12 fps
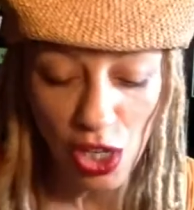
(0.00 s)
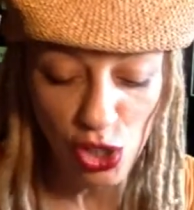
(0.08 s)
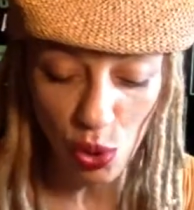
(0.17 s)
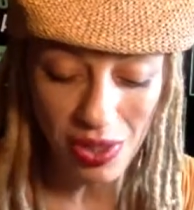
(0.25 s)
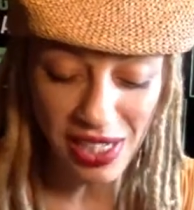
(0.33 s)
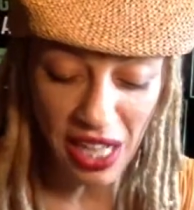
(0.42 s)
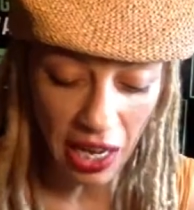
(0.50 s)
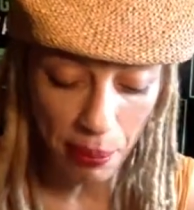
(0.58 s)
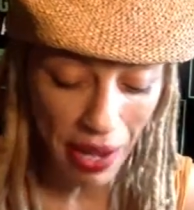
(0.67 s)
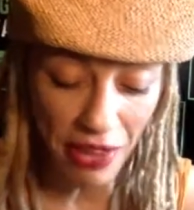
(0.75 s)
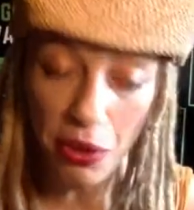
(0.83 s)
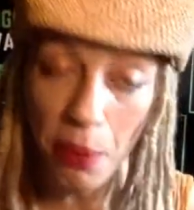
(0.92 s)
So it's not
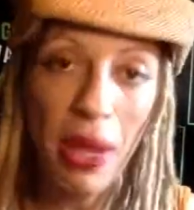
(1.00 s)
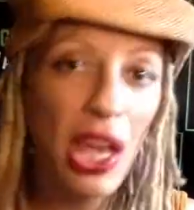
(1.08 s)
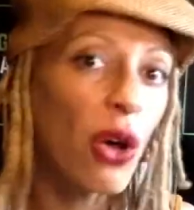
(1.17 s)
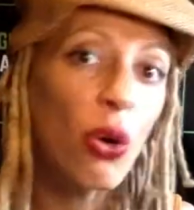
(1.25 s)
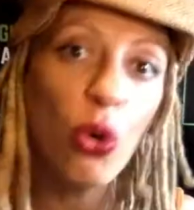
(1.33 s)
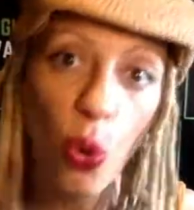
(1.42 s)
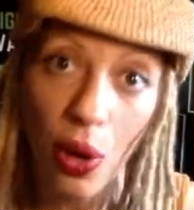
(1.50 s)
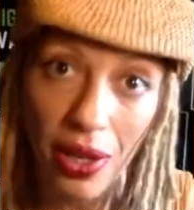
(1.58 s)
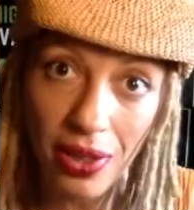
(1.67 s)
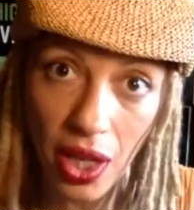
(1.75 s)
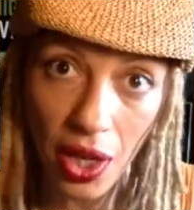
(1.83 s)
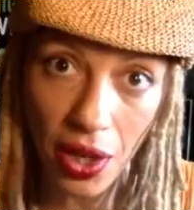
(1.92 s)
about the mail
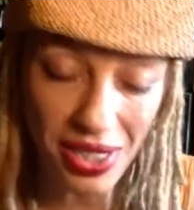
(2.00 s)
going there.